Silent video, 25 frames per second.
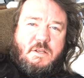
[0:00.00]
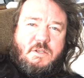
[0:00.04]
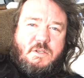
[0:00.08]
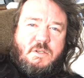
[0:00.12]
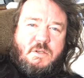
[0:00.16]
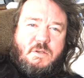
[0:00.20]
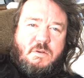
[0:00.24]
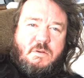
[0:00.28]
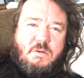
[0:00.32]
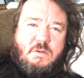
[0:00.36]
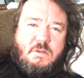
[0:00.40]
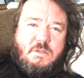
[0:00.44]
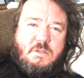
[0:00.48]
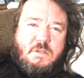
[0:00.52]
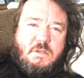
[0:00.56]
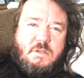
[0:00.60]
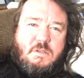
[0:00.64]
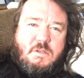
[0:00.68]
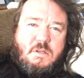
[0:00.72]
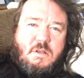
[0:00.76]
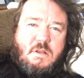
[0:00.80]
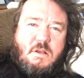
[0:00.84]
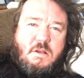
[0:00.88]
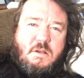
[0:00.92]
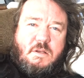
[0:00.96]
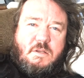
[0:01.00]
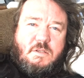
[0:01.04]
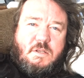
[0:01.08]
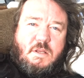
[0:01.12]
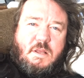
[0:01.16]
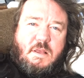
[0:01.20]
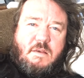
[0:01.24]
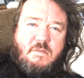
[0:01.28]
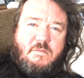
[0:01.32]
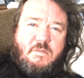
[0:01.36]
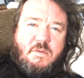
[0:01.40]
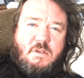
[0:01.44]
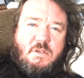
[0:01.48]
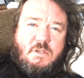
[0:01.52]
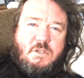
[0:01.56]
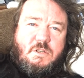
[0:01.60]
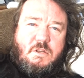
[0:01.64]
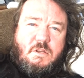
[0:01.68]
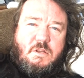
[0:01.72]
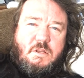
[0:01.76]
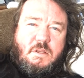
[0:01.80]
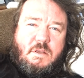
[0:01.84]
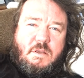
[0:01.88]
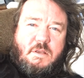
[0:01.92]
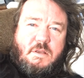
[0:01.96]
choose as long as I
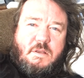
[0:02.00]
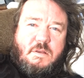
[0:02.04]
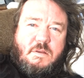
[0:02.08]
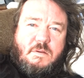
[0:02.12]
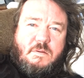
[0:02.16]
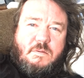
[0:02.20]
eventually.